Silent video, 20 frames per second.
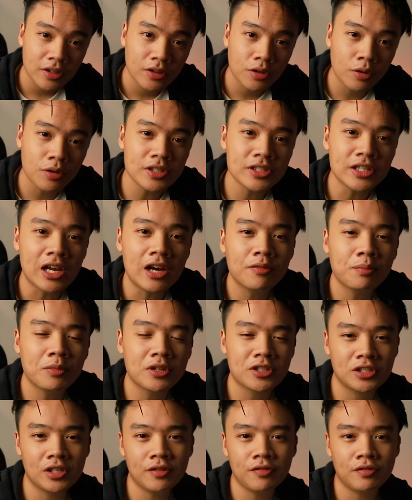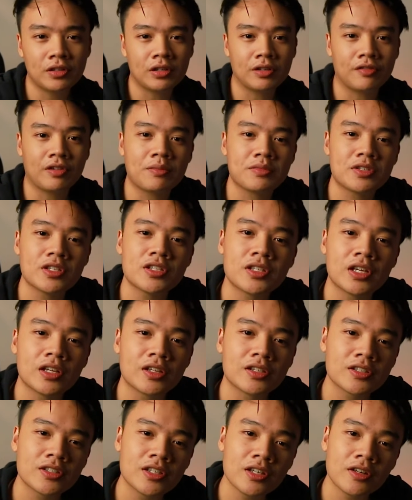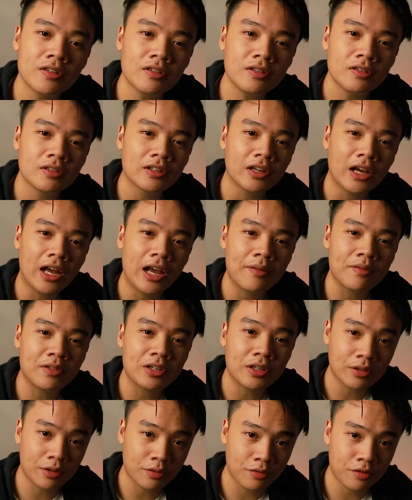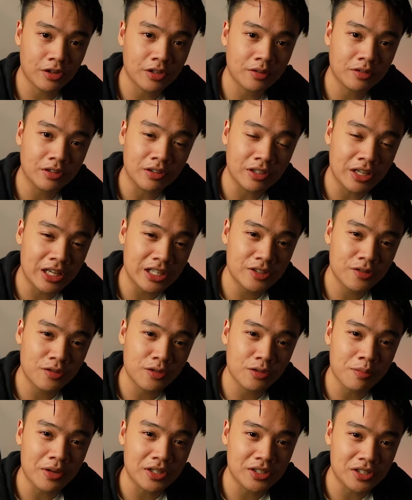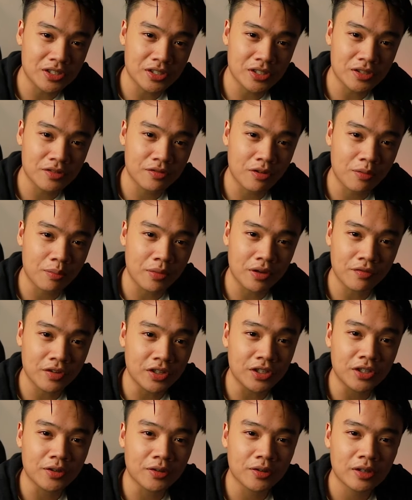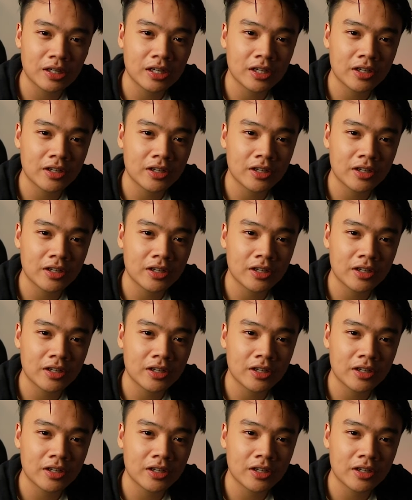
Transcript: Notice how much different if I'm just standing still and delivering the next few messages from my video.